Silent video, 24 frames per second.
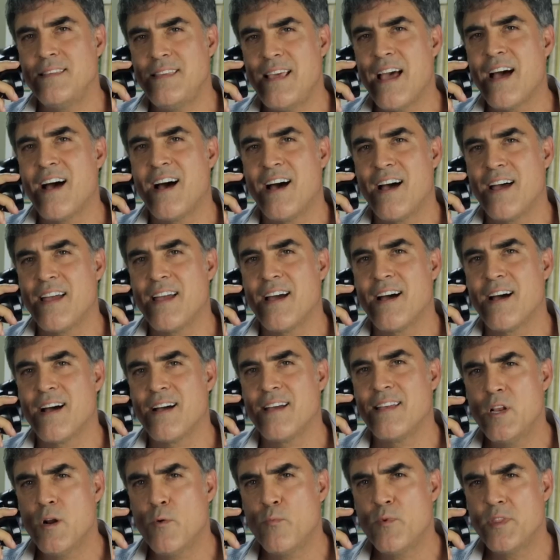Yeah,
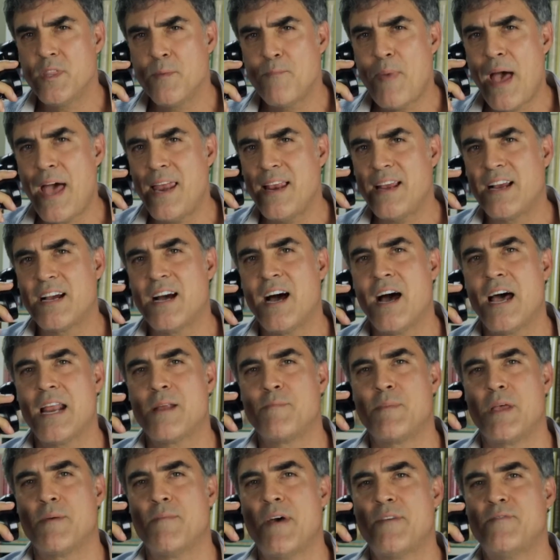hi. You know, with the bad economy,